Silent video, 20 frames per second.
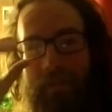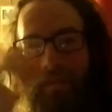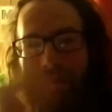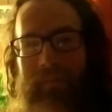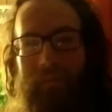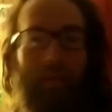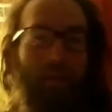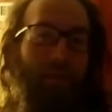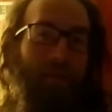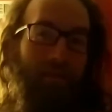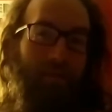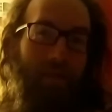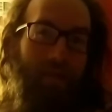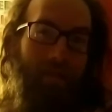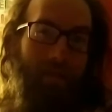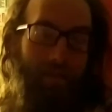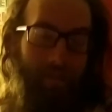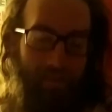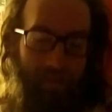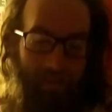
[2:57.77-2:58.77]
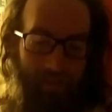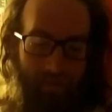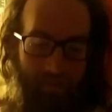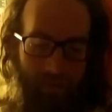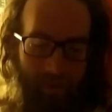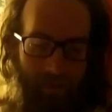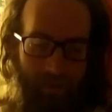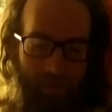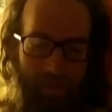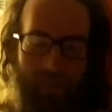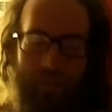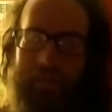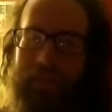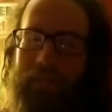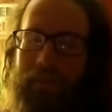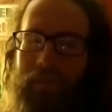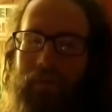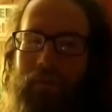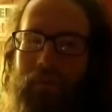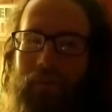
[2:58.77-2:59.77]
but I do like collecting them because I think they
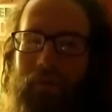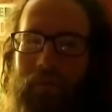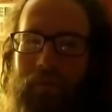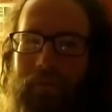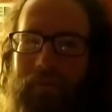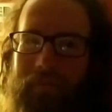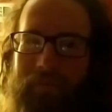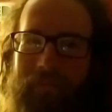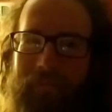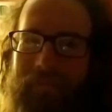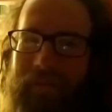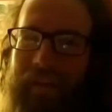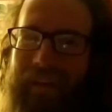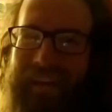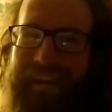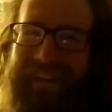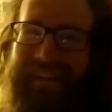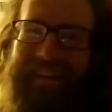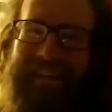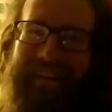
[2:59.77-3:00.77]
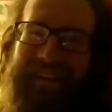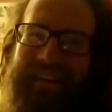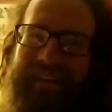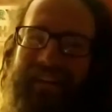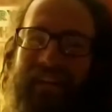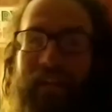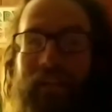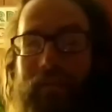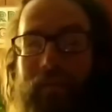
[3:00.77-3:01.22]
look cool. that's